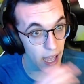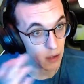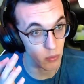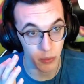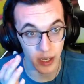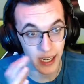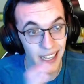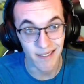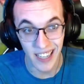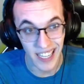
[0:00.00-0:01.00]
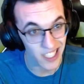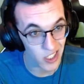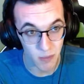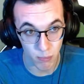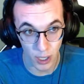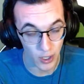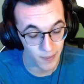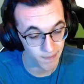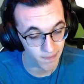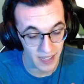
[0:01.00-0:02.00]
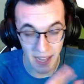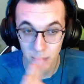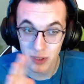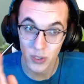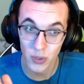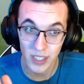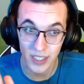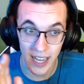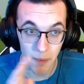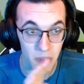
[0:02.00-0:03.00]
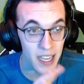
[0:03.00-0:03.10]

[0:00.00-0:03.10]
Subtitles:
we were in it, and it just broke. And that was the story to the day.